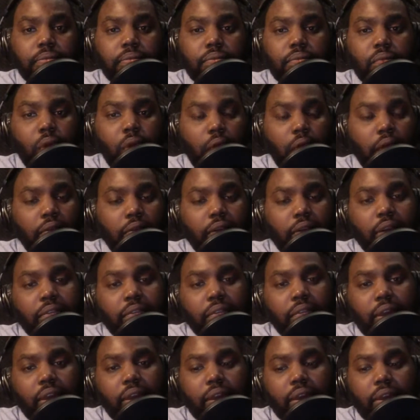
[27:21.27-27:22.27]
Are they
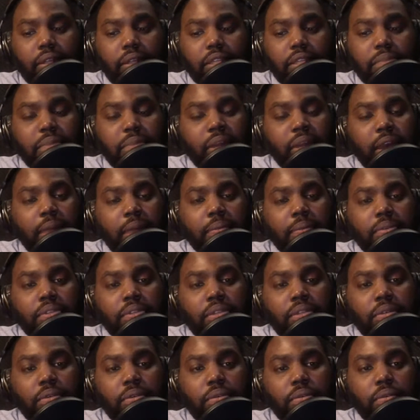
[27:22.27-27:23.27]
there to be able
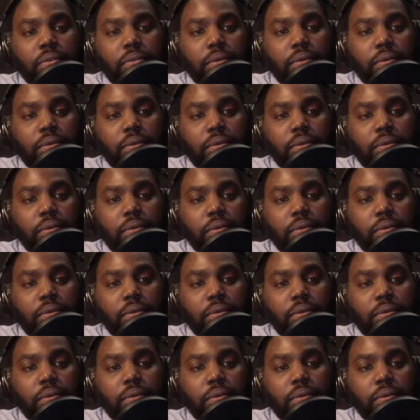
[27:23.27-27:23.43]
to